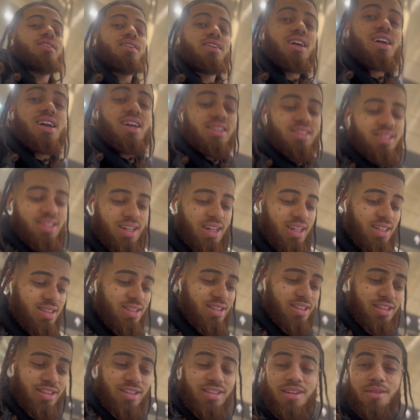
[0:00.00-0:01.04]
Yeah, I
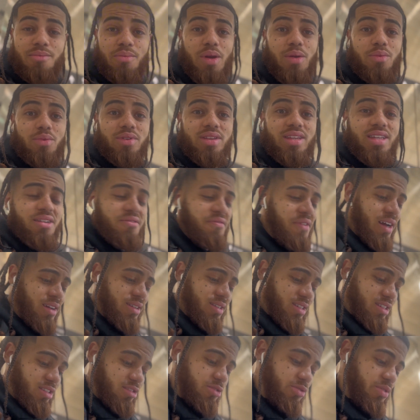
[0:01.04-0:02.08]
just seen people leave out
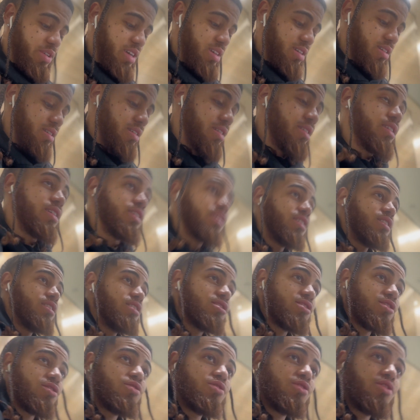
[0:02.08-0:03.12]
this way.
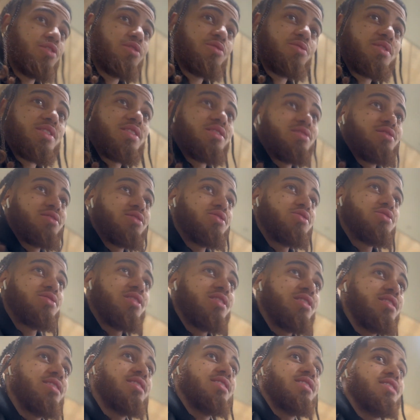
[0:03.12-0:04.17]
So you know what we gonna do?
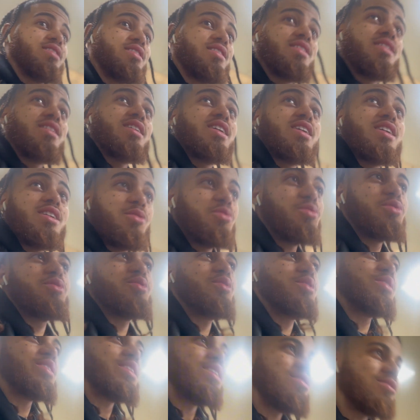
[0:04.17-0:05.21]
We're
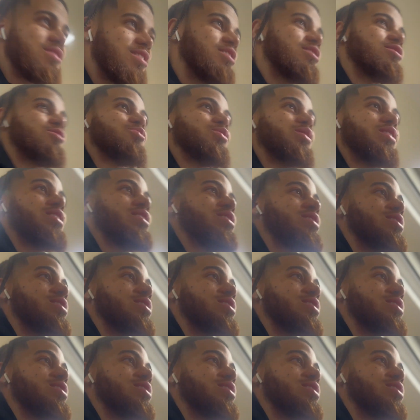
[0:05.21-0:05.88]
going out this way.